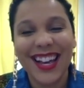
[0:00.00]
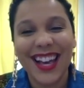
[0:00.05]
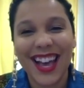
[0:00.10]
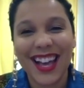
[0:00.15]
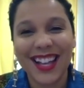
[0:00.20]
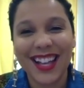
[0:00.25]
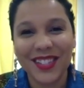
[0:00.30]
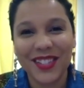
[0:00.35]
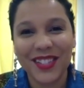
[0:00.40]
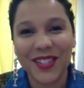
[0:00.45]

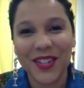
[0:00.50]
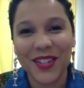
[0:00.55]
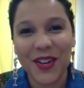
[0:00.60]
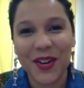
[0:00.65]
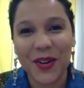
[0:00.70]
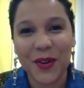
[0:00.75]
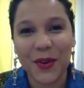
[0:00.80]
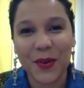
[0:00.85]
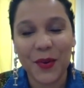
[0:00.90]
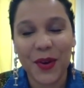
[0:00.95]
And
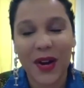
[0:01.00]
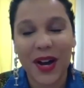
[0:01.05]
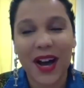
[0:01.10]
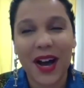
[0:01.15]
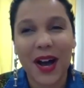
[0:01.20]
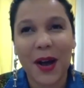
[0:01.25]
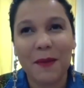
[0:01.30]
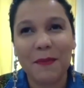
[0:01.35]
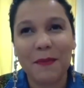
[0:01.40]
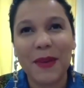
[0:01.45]
so
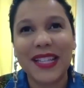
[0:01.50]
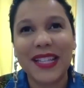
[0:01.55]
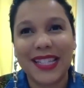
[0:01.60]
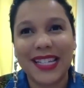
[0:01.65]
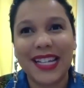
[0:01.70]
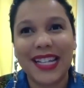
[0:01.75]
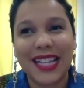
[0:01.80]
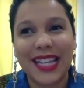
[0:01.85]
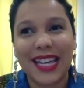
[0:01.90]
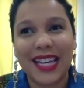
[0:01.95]

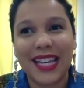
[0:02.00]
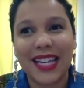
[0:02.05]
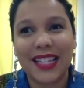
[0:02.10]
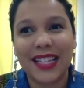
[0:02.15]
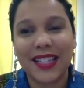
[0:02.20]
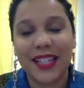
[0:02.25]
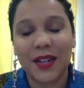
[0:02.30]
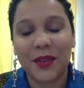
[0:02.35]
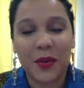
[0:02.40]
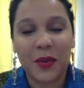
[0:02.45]
basically
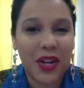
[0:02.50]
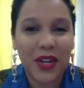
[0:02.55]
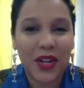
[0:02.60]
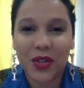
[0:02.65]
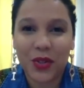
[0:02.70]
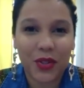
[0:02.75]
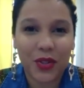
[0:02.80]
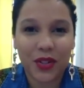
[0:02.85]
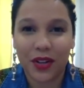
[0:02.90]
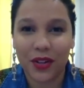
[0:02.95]
he's like, "Well, why don't
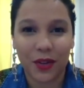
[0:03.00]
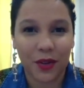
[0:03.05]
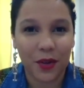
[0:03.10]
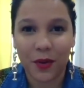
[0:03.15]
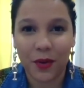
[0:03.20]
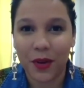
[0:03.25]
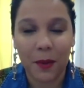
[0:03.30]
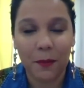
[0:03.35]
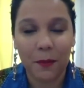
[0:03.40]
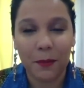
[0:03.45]
you start your
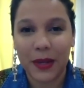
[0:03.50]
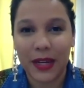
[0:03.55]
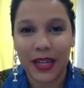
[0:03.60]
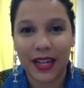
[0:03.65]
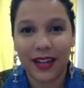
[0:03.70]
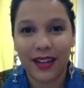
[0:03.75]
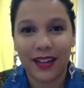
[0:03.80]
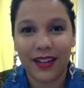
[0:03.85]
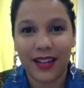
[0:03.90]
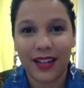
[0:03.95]
own
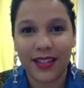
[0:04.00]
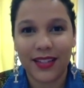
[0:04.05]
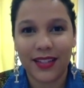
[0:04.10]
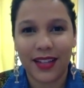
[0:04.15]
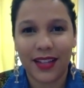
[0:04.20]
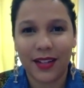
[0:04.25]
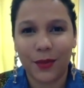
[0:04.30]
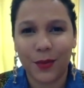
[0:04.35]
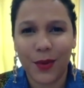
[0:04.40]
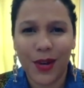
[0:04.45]
company?" And I
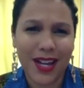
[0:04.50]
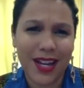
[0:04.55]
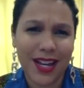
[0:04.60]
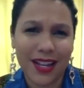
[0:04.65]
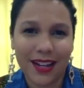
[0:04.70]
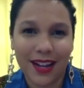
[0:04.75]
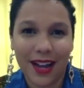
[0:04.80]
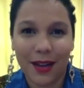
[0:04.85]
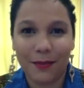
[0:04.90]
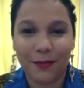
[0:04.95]
said, "What?
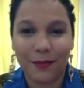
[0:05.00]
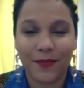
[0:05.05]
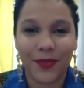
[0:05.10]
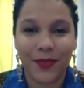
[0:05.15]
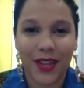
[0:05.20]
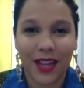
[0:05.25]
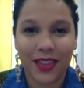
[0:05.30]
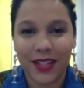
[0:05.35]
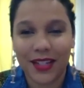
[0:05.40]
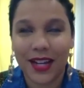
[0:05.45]

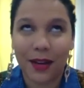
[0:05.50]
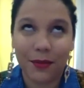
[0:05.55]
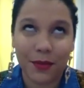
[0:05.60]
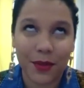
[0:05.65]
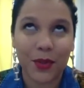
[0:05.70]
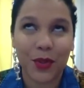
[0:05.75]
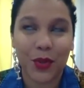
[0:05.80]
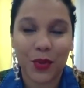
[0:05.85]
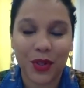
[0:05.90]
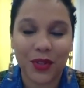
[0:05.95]
At the time,
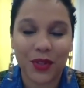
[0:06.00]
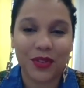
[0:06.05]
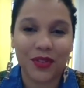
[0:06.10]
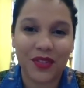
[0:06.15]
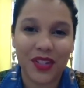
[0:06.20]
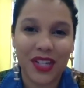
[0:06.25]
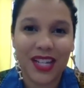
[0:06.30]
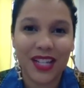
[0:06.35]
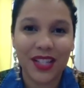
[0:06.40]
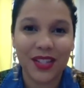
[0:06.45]
this is
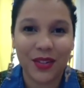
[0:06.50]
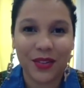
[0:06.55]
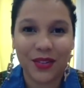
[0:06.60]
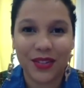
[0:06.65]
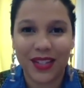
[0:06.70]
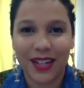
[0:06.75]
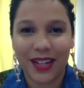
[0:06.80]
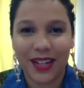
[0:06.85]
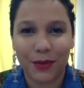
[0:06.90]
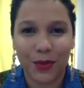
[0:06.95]
2015. So I was
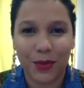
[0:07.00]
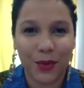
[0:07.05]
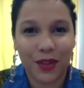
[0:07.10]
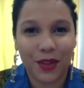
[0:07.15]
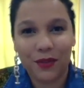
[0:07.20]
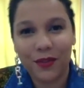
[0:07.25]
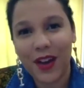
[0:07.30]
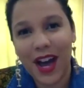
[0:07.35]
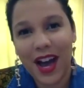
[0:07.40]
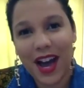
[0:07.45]
like, I'm
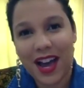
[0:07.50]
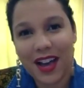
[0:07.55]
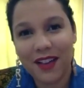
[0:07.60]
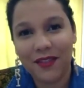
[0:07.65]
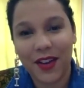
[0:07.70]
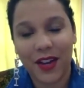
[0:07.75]
25.